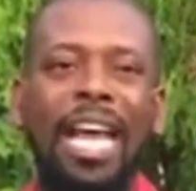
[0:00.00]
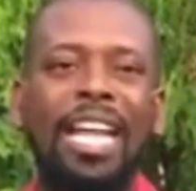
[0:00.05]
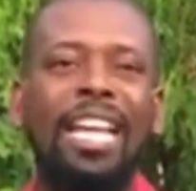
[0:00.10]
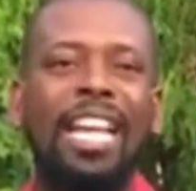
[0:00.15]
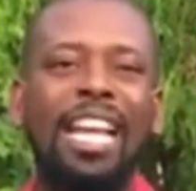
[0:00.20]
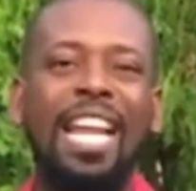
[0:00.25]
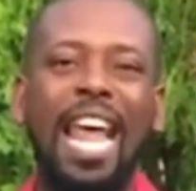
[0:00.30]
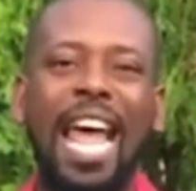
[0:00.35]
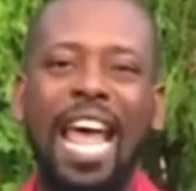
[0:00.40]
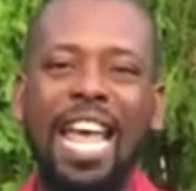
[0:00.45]

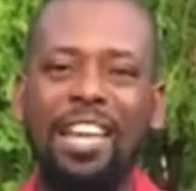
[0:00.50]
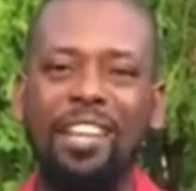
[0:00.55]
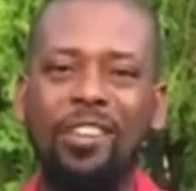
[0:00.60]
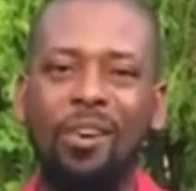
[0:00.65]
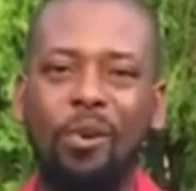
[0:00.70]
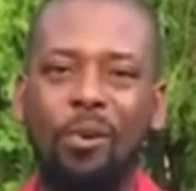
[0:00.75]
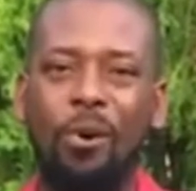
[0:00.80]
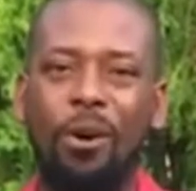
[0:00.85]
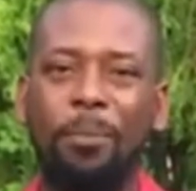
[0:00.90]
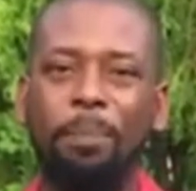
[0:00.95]
And like
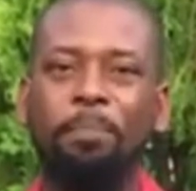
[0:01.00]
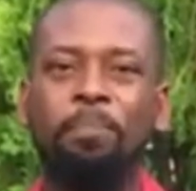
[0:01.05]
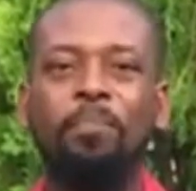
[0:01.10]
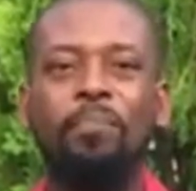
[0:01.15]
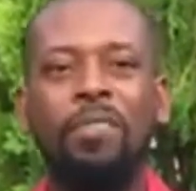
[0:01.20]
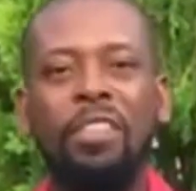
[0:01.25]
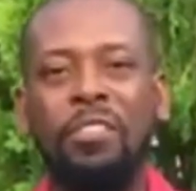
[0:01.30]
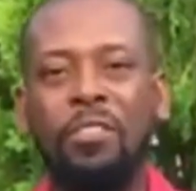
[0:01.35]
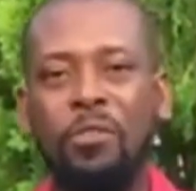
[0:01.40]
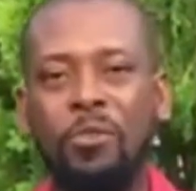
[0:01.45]
Noah,
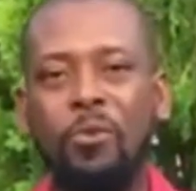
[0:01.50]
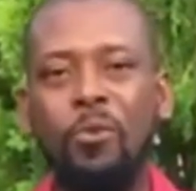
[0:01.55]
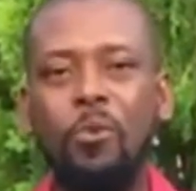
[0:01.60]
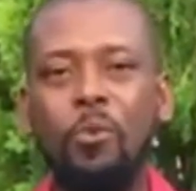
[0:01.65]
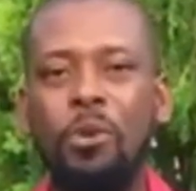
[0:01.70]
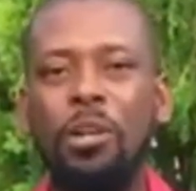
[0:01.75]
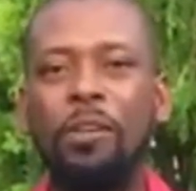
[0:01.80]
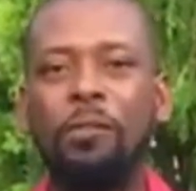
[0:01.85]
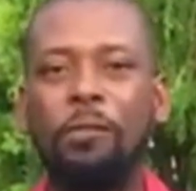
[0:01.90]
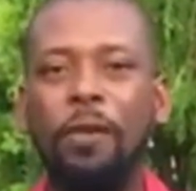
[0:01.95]
you
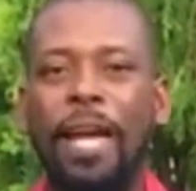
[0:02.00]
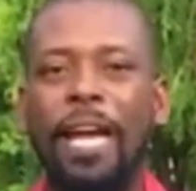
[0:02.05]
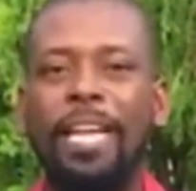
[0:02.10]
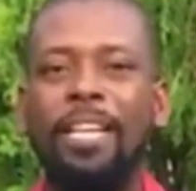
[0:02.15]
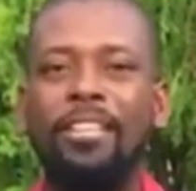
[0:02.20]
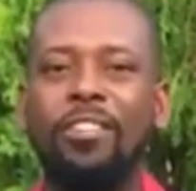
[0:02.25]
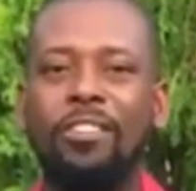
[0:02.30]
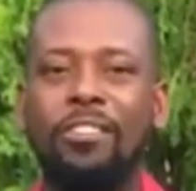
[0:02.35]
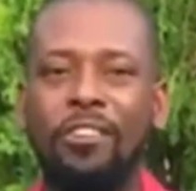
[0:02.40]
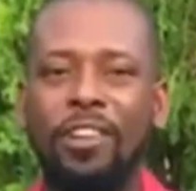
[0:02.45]
will
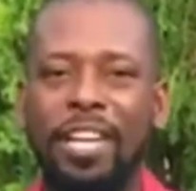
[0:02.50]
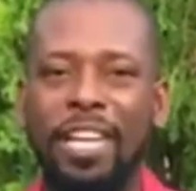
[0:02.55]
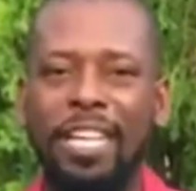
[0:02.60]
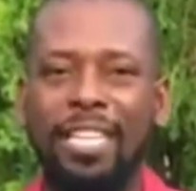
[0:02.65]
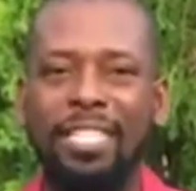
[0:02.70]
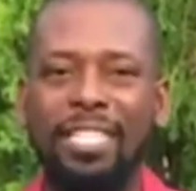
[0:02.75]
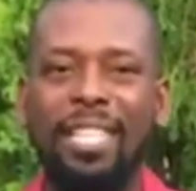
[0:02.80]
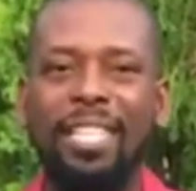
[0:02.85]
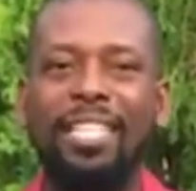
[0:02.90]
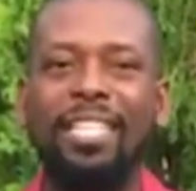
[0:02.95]
find
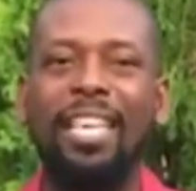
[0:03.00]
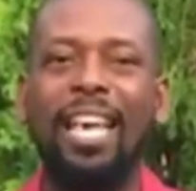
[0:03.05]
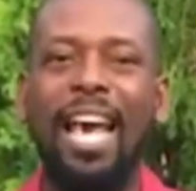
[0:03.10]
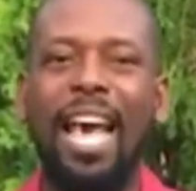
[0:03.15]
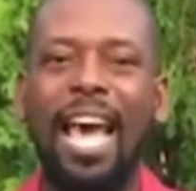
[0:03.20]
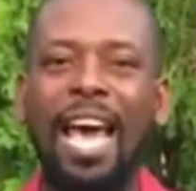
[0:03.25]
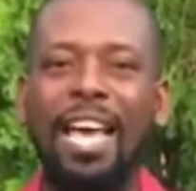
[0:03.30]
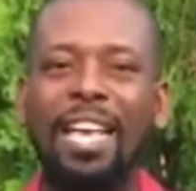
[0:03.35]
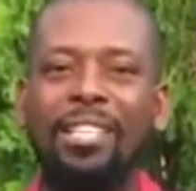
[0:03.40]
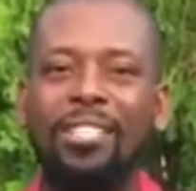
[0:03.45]
grace in the
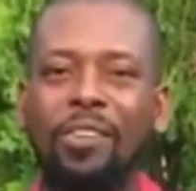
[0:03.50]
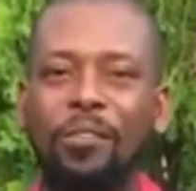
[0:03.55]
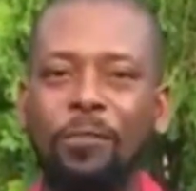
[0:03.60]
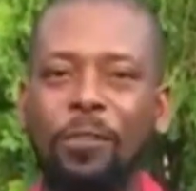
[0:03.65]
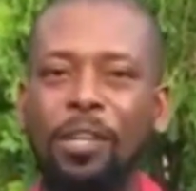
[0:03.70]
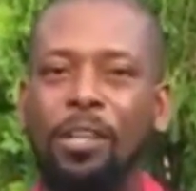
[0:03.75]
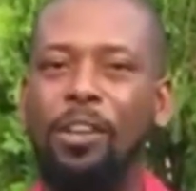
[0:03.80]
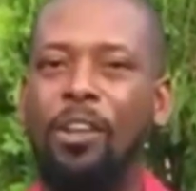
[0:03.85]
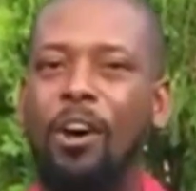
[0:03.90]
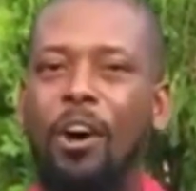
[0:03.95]
eyes of
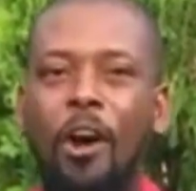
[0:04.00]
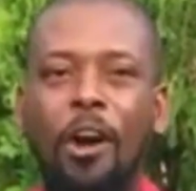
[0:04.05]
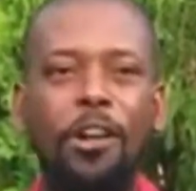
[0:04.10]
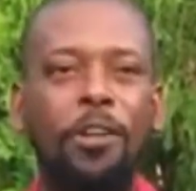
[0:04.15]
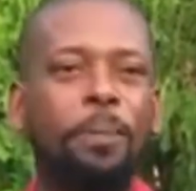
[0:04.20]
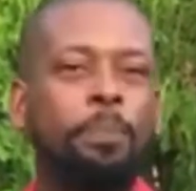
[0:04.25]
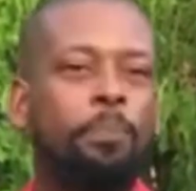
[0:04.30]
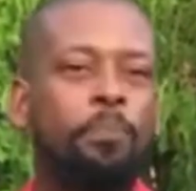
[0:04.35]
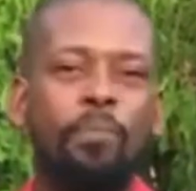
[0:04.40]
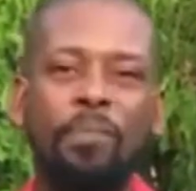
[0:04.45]
the Lord
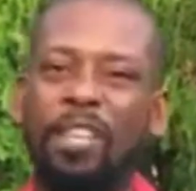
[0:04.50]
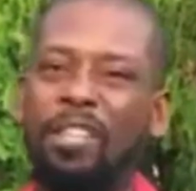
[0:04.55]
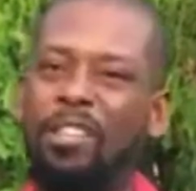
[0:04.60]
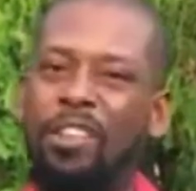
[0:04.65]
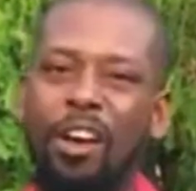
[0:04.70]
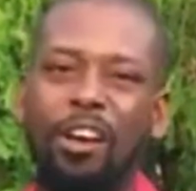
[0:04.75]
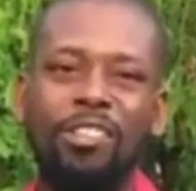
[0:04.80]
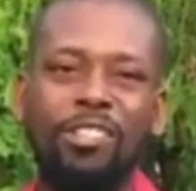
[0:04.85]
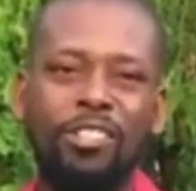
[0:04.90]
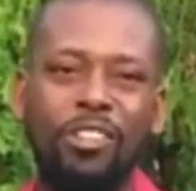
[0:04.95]

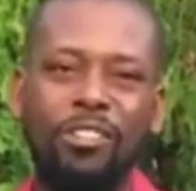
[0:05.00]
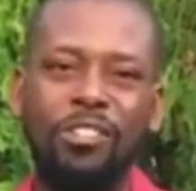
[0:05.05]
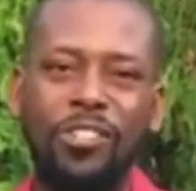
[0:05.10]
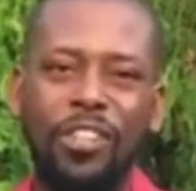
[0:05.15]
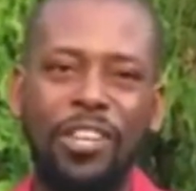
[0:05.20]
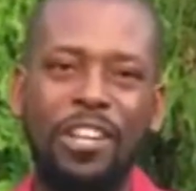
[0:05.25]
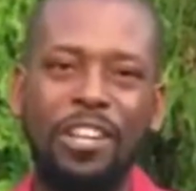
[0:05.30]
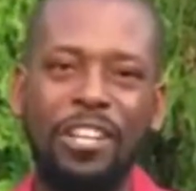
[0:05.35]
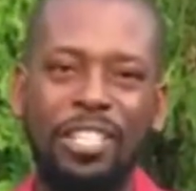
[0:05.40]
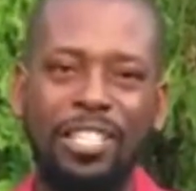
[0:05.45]
not just
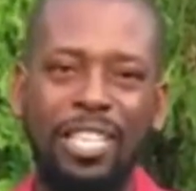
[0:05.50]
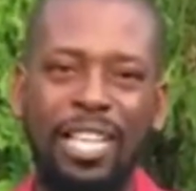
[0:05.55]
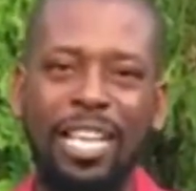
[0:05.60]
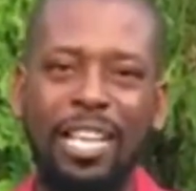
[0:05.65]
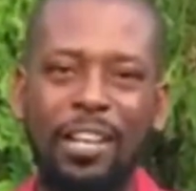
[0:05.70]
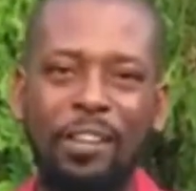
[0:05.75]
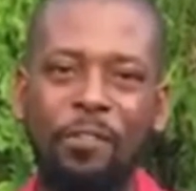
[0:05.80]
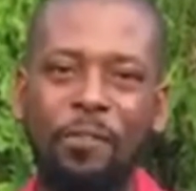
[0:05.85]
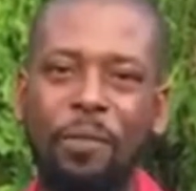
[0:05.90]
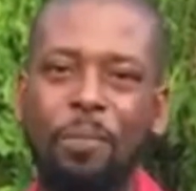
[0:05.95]
for
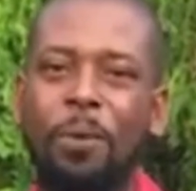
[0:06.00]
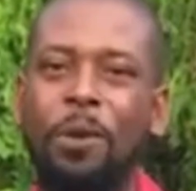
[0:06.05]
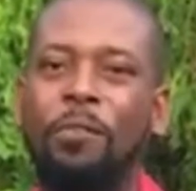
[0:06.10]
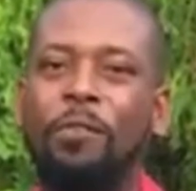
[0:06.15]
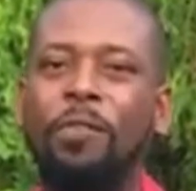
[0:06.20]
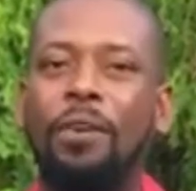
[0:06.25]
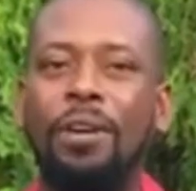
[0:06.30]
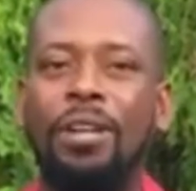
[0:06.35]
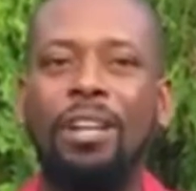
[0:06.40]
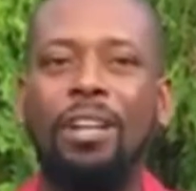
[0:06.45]
yourself, but
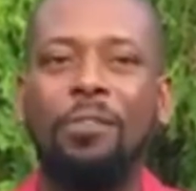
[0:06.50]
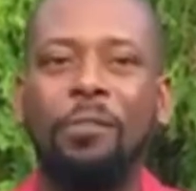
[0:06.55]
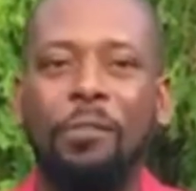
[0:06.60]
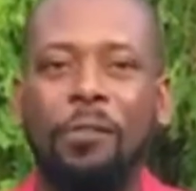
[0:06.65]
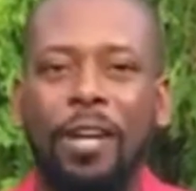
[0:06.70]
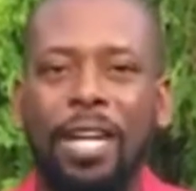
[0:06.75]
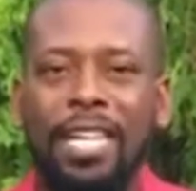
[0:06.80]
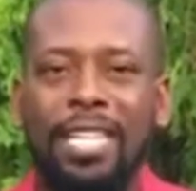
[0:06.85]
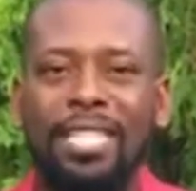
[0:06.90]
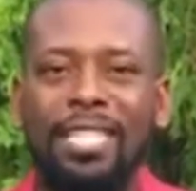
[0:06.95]
for your
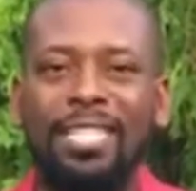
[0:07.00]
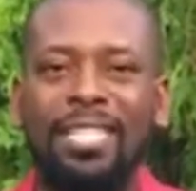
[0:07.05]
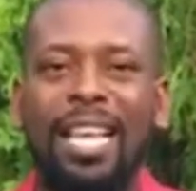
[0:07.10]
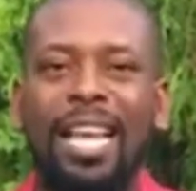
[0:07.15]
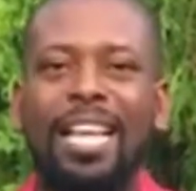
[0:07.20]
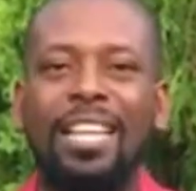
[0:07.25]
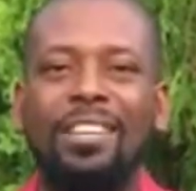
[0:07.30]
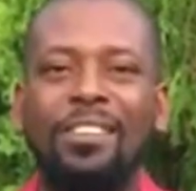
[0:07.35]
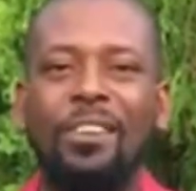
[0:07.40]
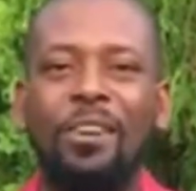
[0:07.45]
friends
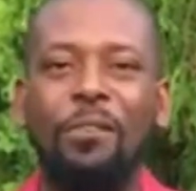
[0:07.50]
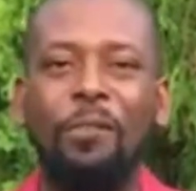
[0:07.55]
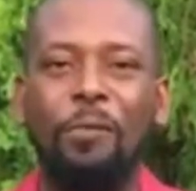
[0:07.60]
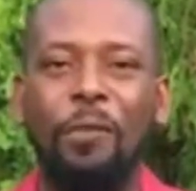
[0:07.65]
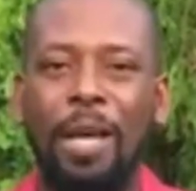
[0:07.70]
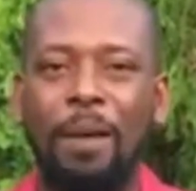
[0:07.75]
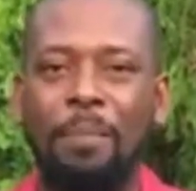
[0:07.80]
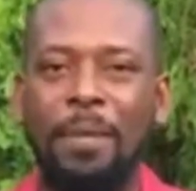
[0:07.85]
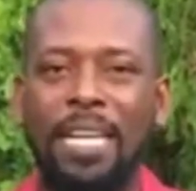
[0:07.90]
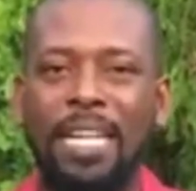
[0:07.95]
and your
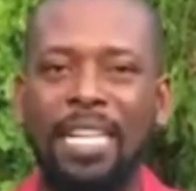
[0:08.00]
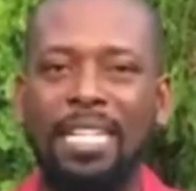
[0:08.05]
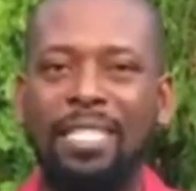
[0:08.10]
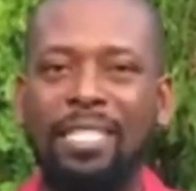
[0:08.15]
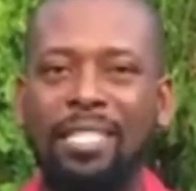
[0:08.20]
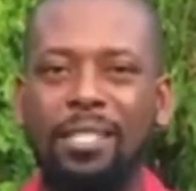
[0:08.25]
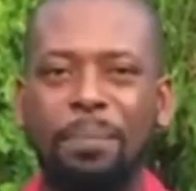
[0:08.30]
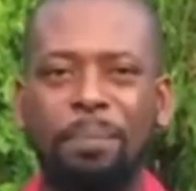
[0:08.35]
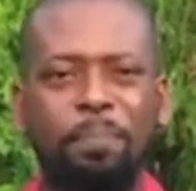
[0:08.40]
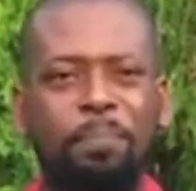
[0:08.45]

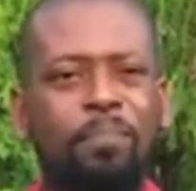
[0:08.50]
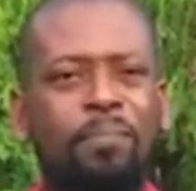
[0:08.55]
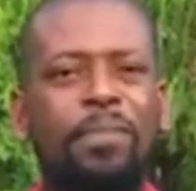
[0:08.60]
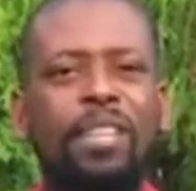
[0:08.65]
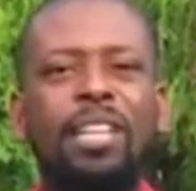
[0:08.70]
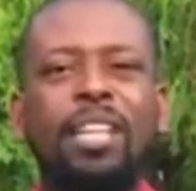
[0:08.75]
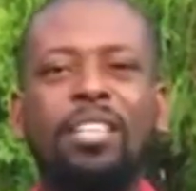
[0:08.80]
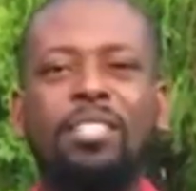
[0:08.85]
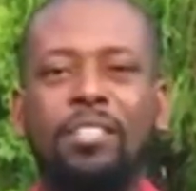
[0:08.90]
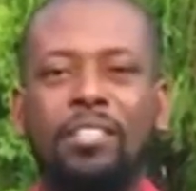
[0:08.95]
families.
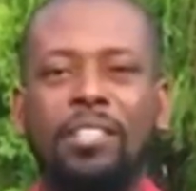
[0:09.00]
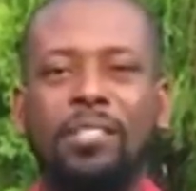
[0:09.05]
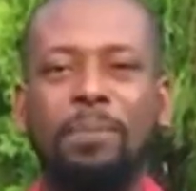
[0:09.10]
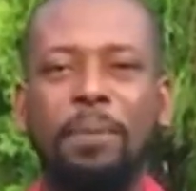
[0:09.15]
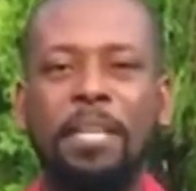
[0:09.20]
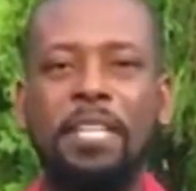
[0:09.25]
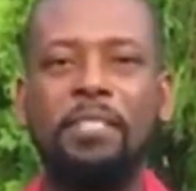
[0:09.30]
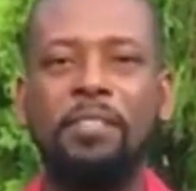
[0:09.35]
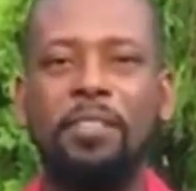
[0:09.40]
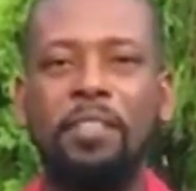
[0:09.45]
Let us
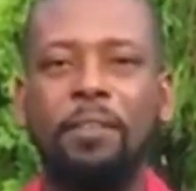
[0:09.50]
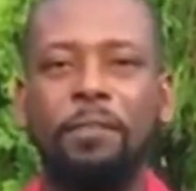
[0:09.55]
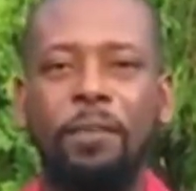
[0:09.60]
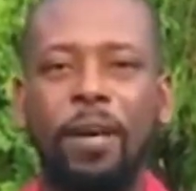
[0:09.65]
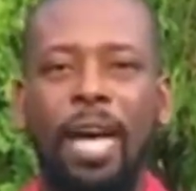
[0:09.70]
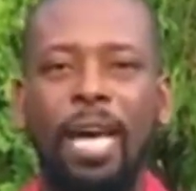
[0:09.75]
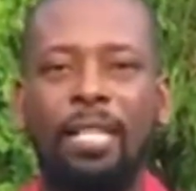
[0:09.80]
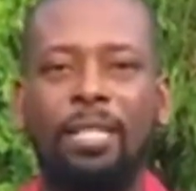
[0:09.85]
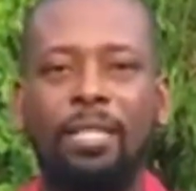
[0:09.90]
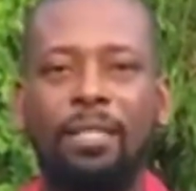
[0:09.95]
speak to the
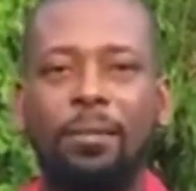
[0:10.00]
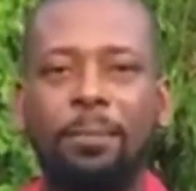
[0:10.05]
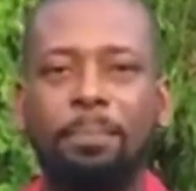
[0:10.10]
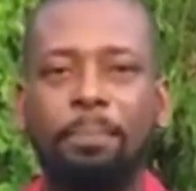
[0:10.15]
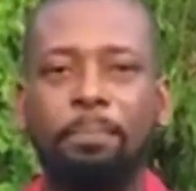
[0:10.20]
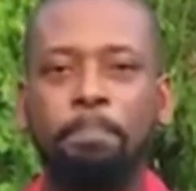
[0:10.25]
Father.